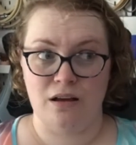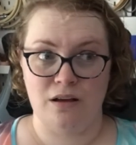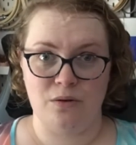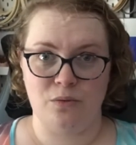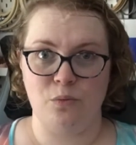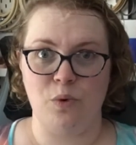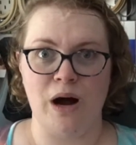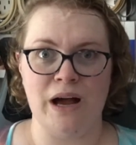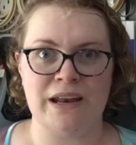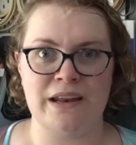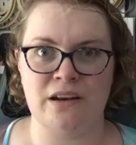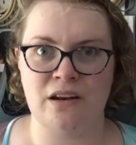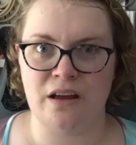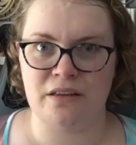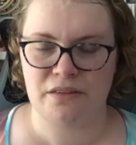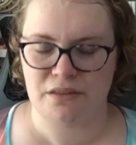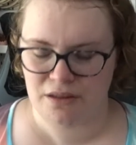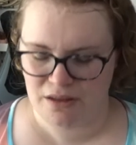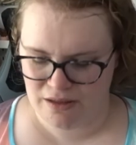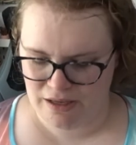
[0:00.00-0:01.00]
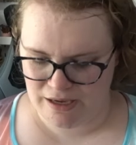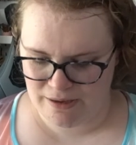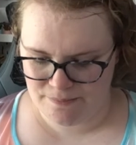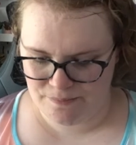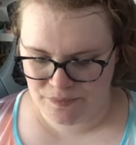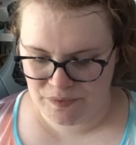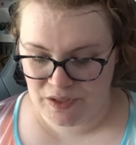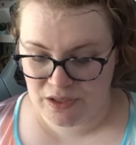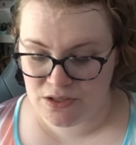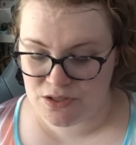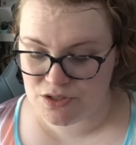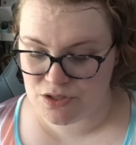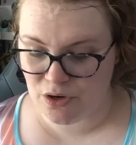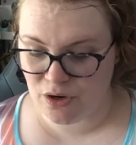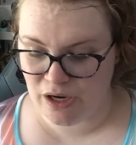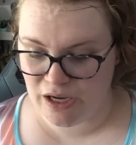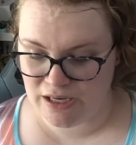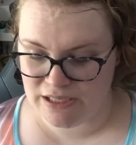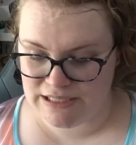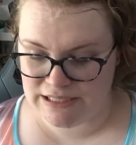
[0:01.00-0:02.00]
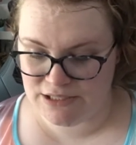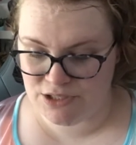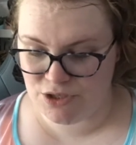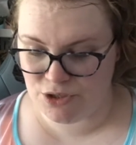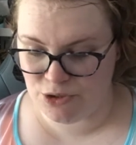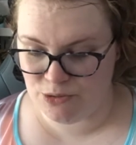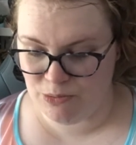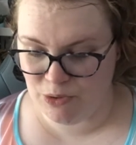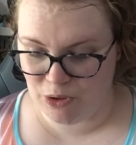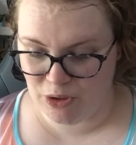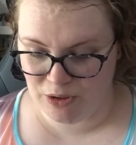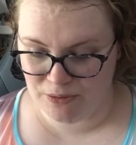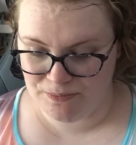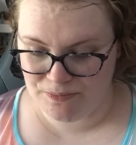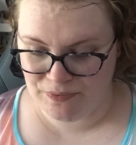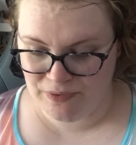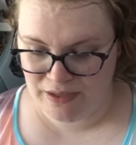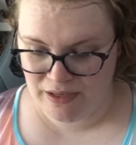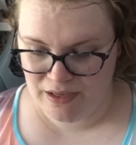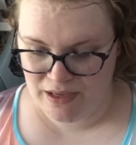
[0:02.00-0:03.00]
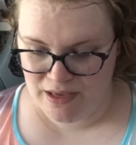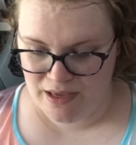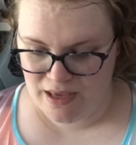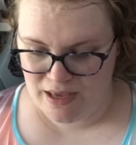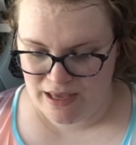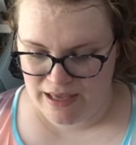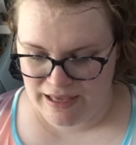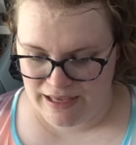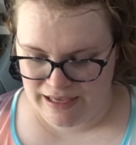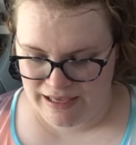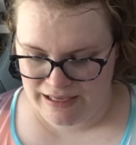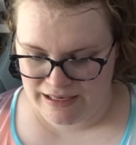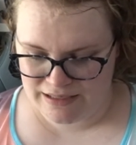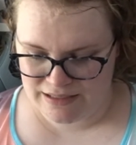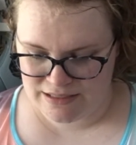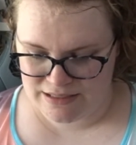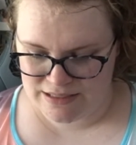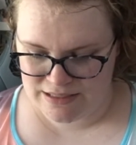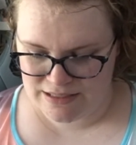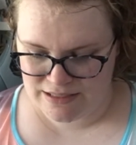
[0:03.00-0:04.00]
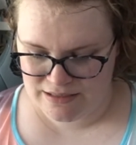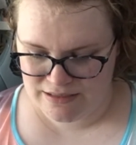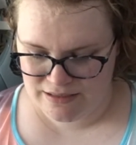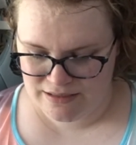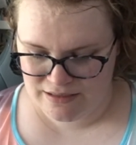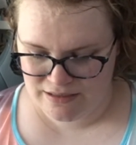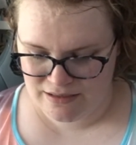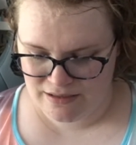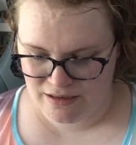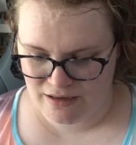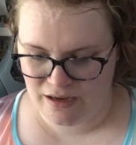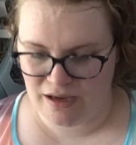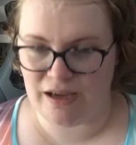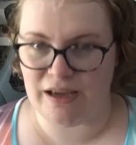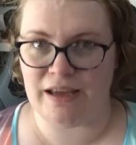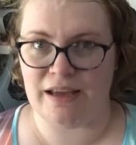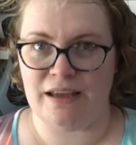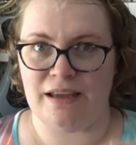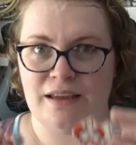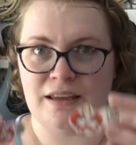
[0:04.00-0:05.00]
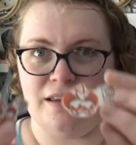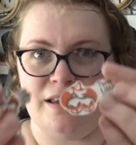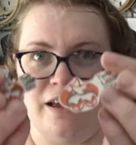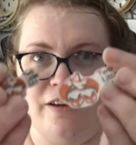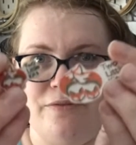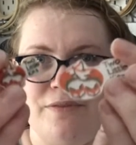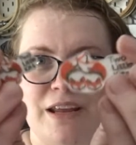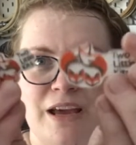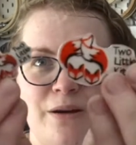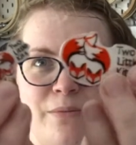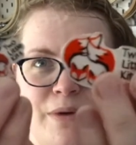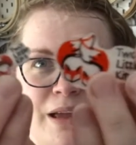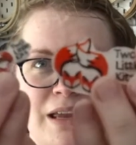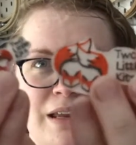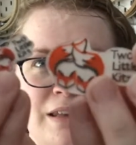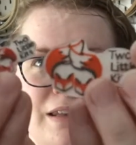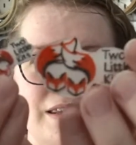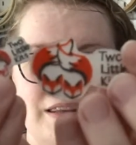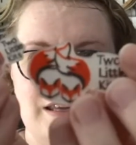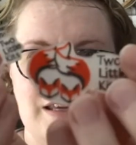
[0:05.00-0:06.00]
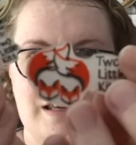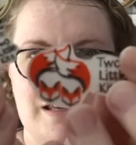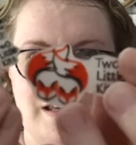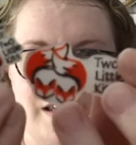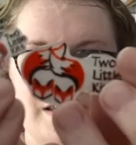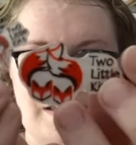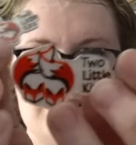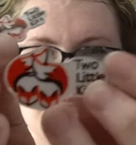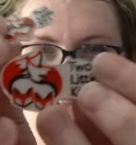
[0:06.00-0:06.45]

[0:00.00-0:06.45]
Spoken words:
why didn't I think of that? So I did 2 more, and I have now made these